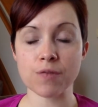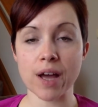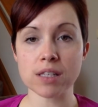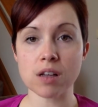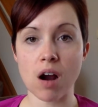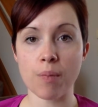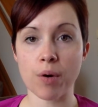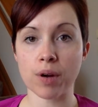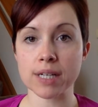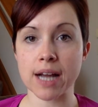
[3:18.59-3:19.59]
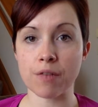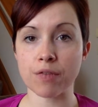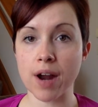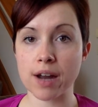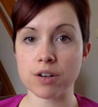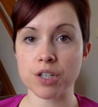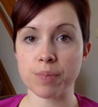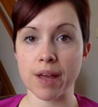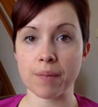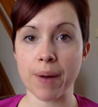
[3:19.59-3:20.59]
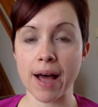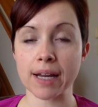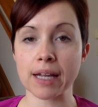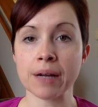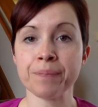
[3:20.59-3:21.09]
Fats are broken down for energy by the body,